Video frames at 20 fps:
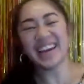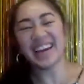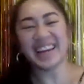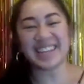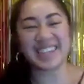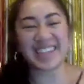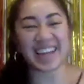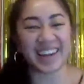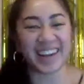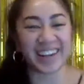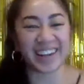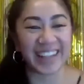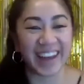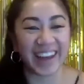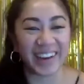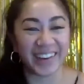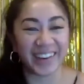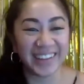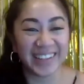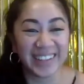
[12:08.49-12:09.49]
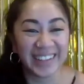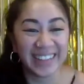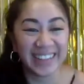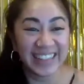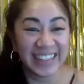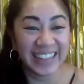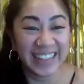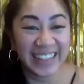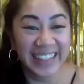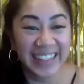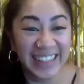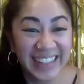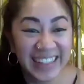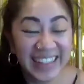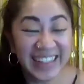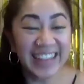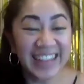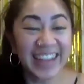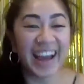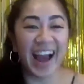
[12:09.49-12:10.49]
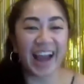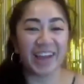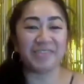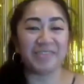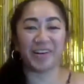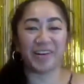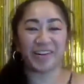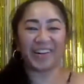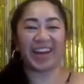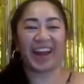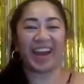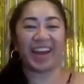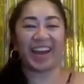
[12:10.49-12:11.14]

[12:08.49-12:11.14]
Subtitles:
Is that not allowed? I won't. Okay.